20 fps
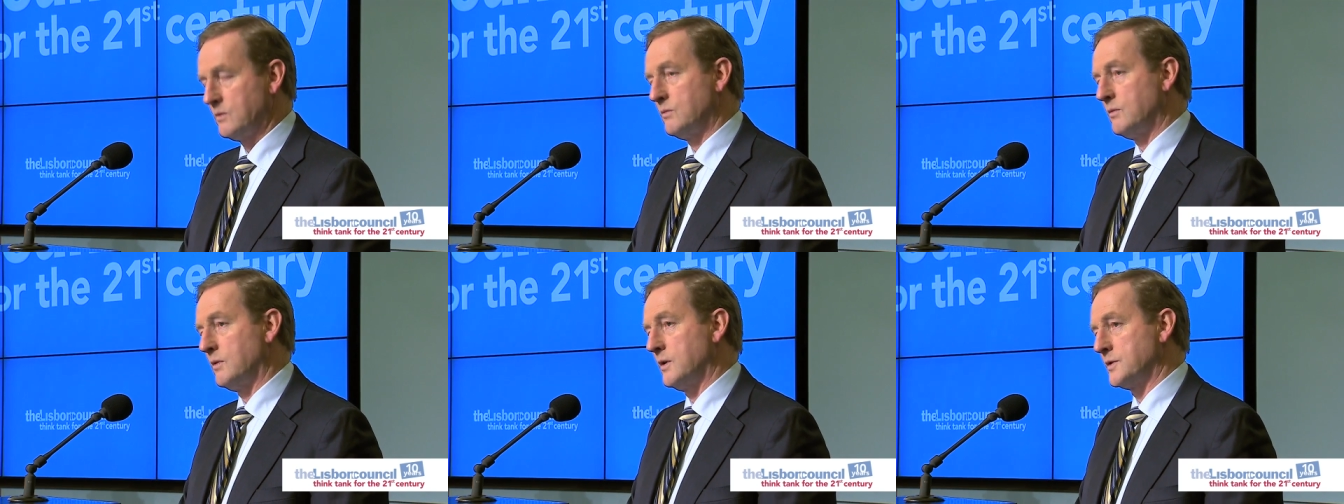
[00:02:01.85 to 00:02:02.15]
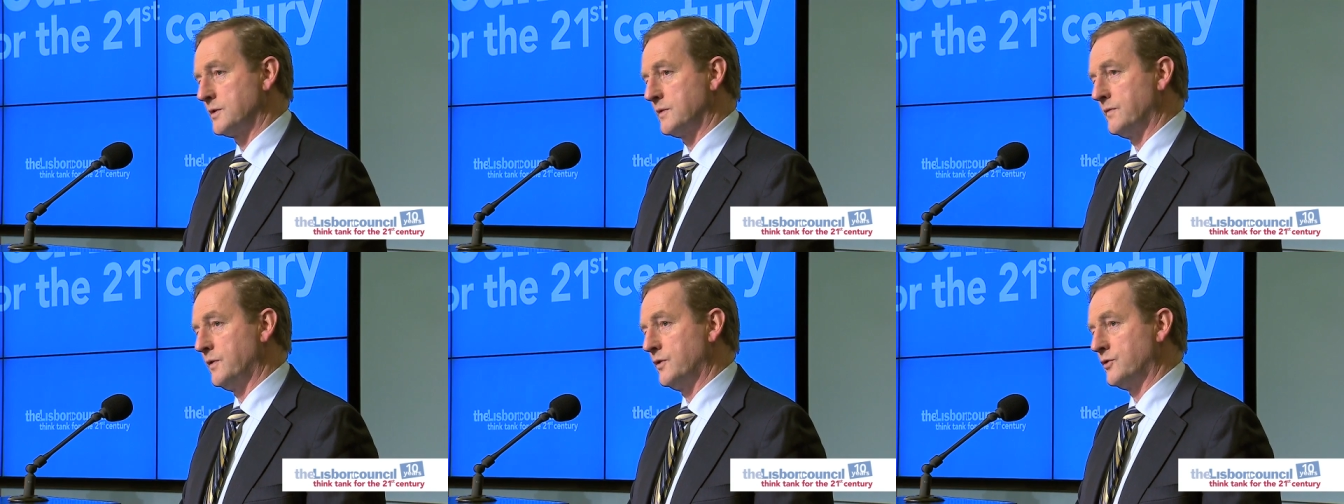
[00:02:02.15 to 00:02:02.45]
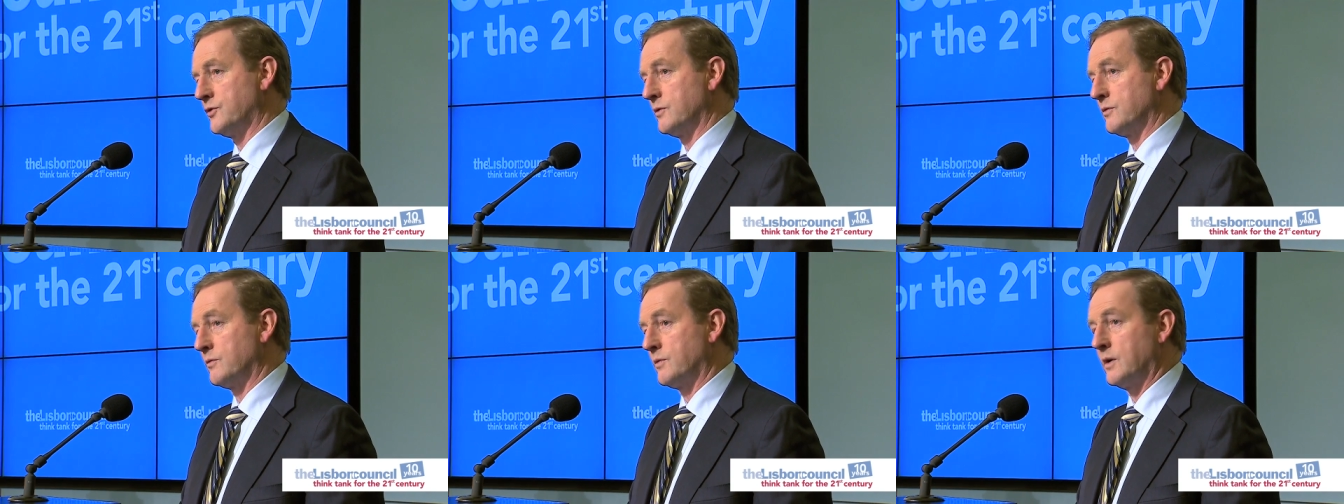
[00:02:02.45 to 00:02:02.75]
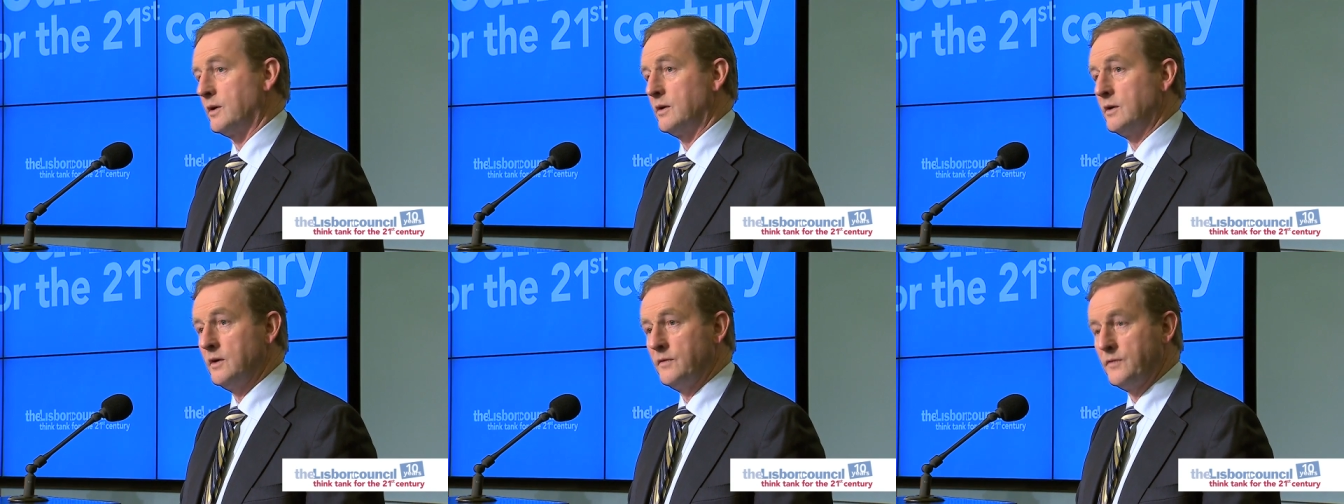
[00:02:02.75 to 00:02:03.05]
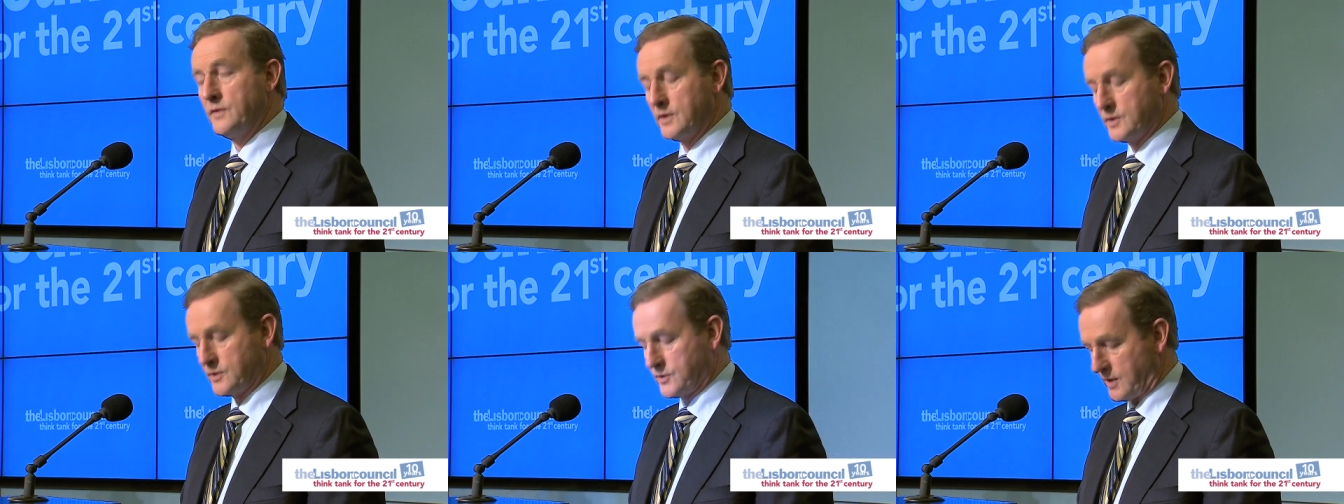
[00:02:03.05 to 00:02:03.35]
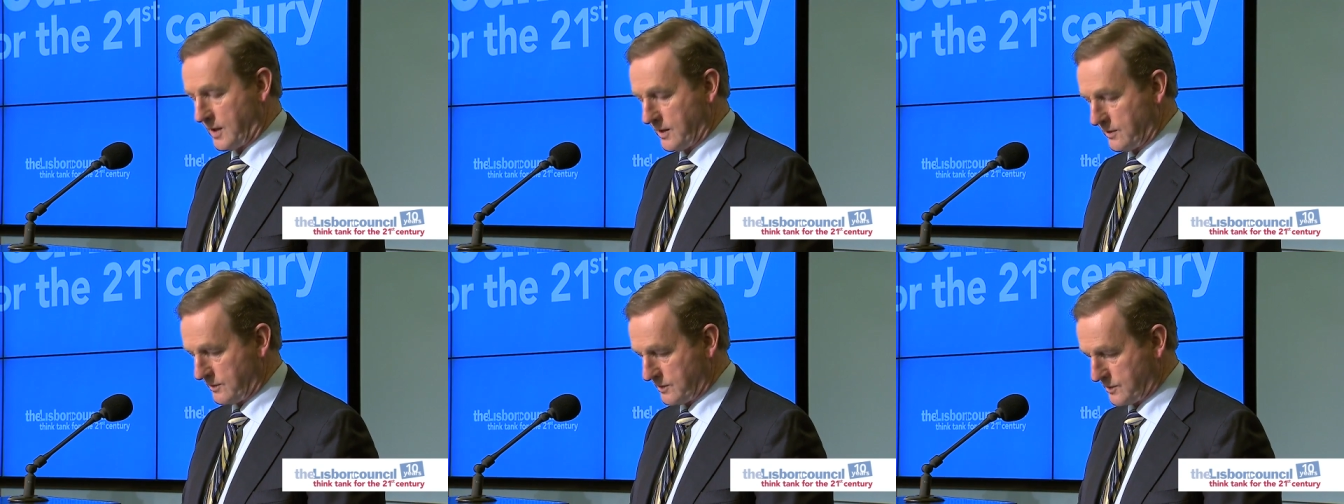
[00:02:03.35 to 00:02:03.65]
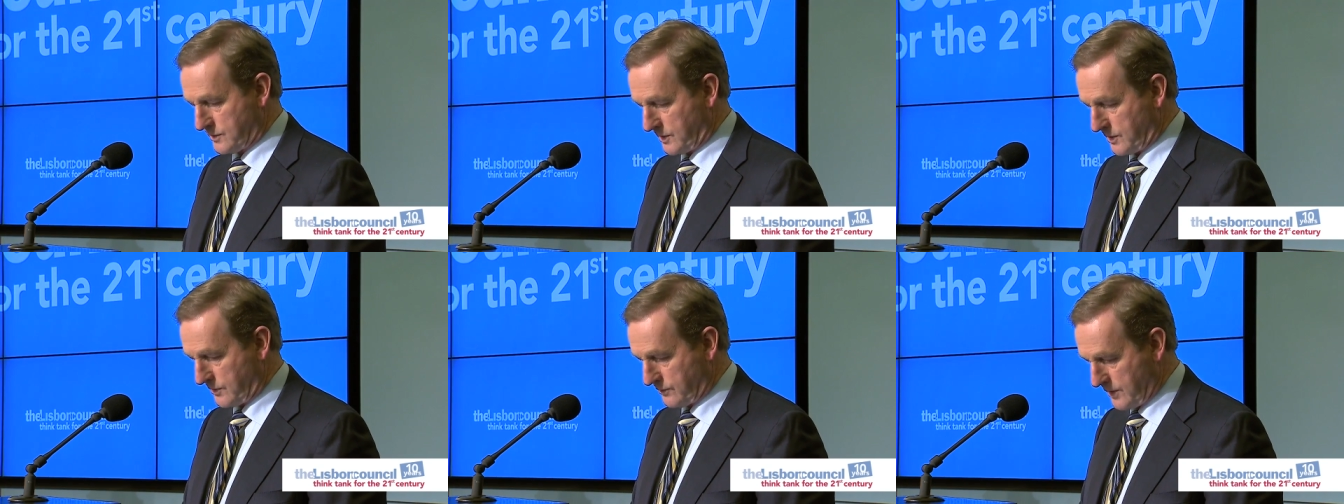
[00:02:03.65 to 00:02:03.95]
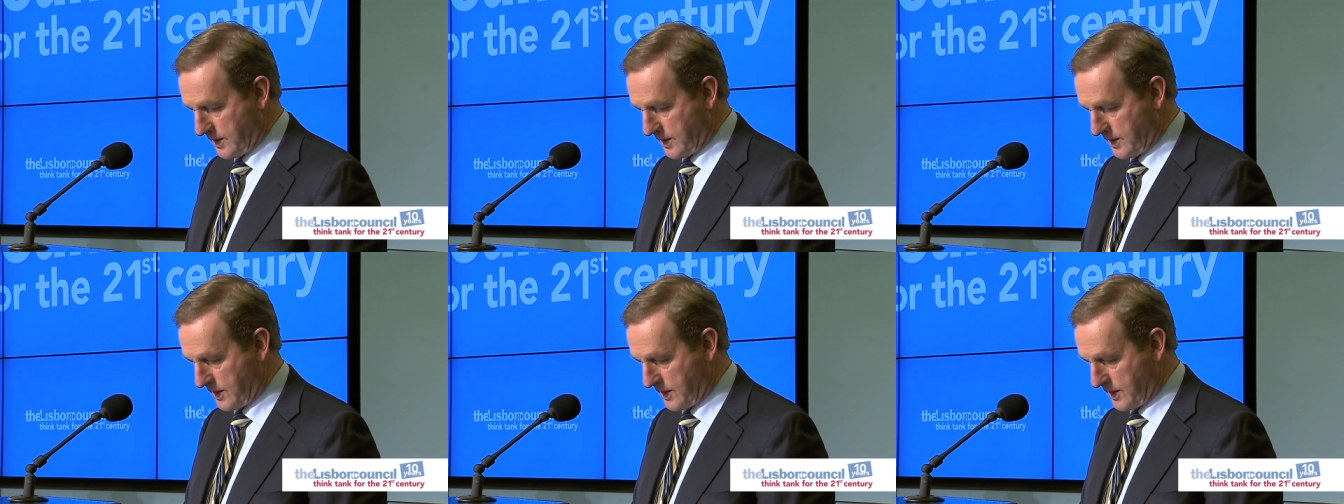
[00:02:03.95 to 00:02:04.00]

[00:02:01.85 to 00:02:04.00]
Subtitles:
was a vision where living standards were